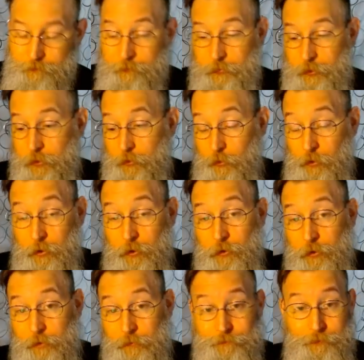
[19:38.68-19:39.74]
or
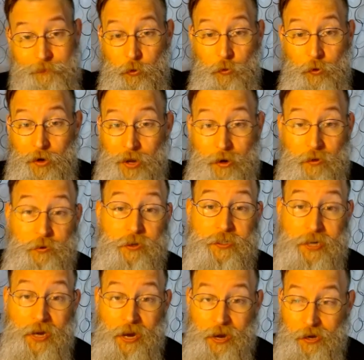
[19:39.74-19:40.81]
I don't know, they're
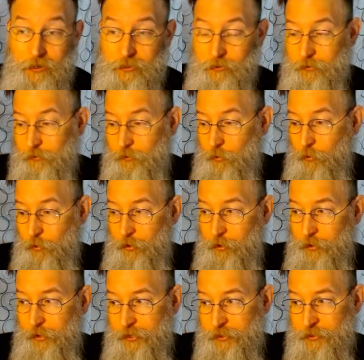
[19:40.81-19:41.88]
attacked, or
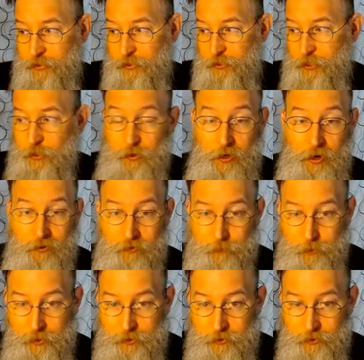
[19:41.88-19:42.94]
it's a secret
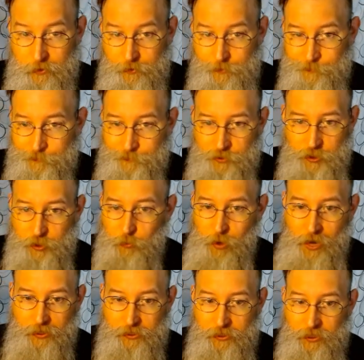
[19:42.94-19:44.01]
government
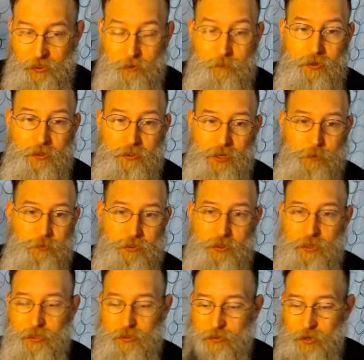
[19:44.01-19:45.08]
SWAT team attempts to
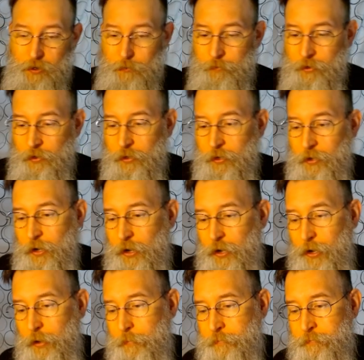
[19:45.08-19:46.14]
get them.
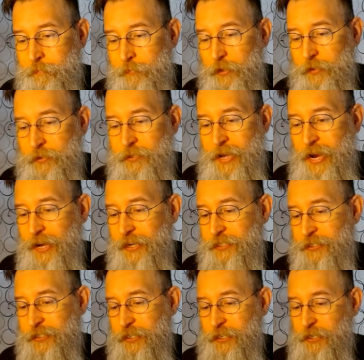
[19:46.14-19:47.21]
That
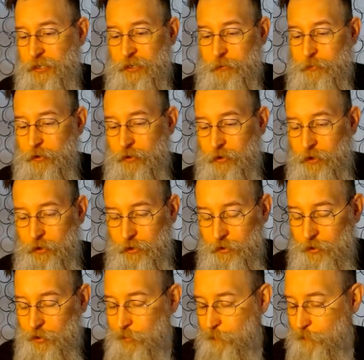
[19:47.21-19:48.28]
team
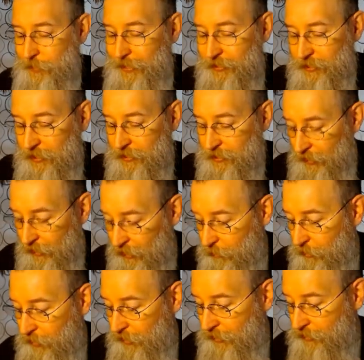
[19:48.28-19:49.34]
meets a
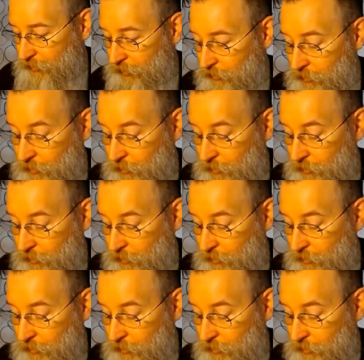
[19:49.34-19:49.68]
terrible ending.